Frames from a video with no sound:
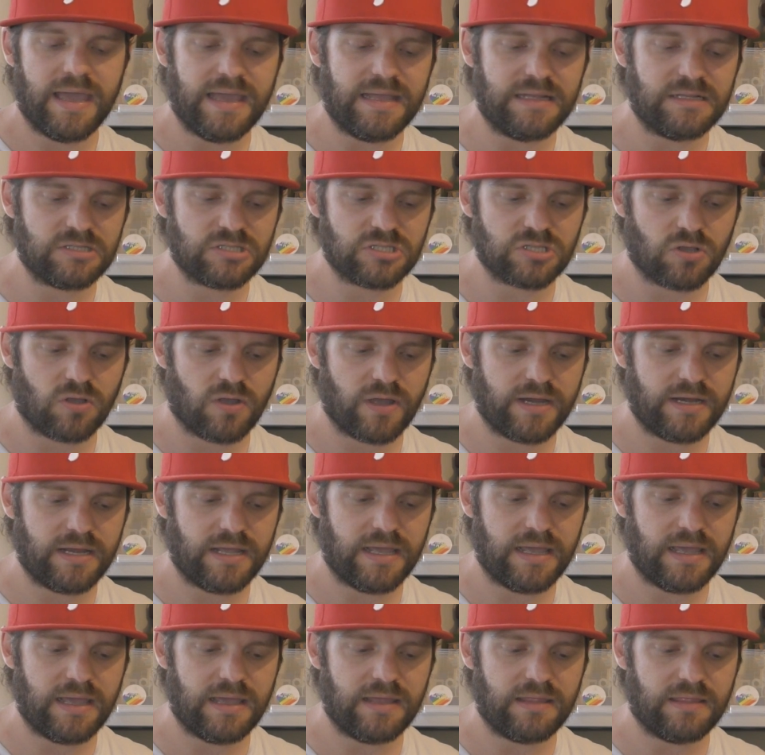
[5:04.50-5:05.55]
Inside
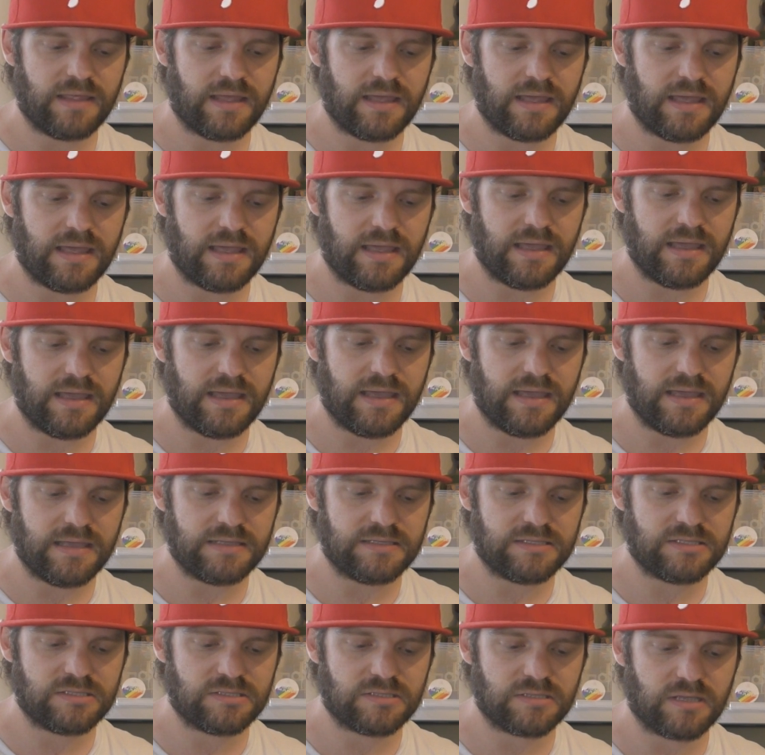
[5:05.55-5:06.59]
here there
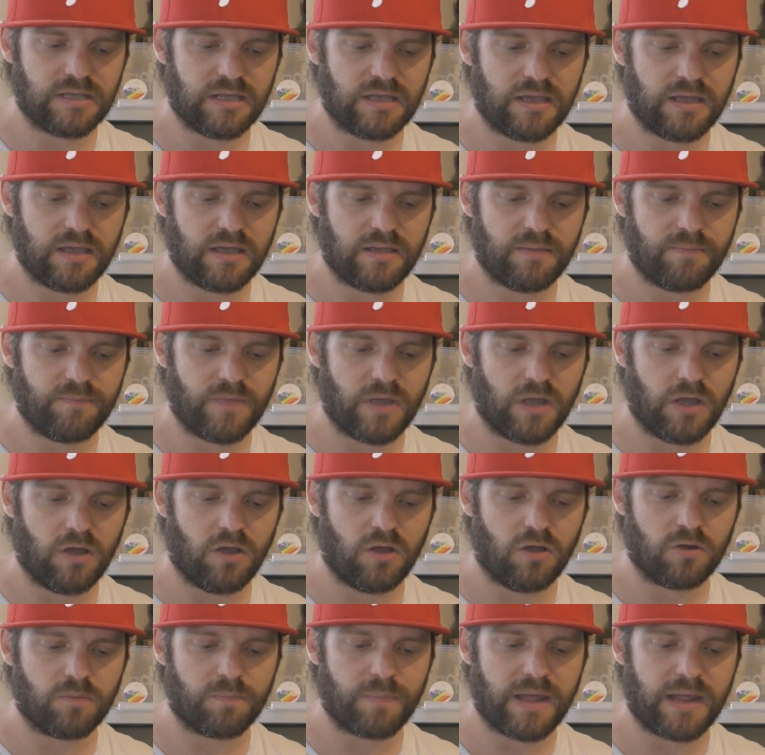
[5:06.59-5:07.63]
is a
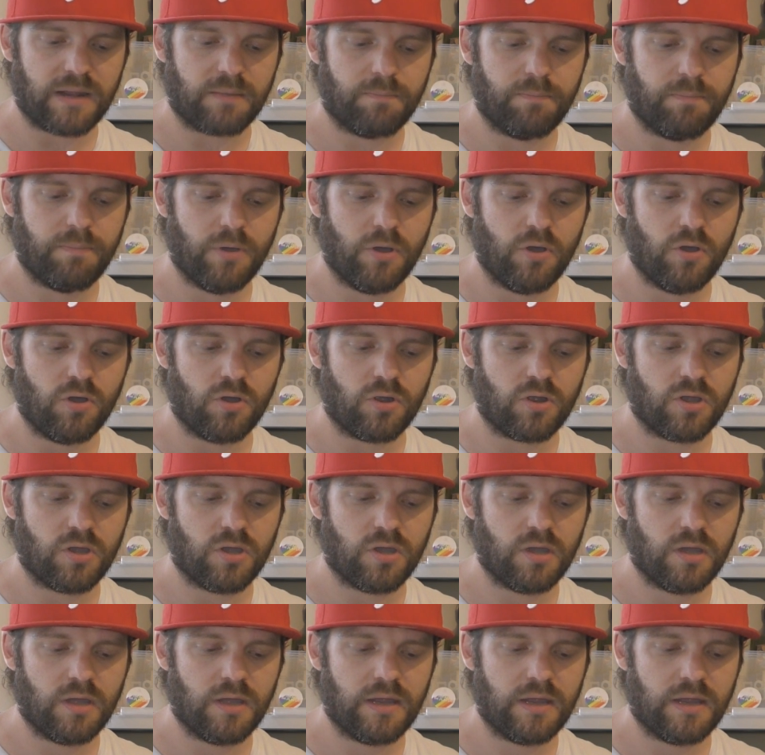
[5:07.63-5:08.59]
hardback book,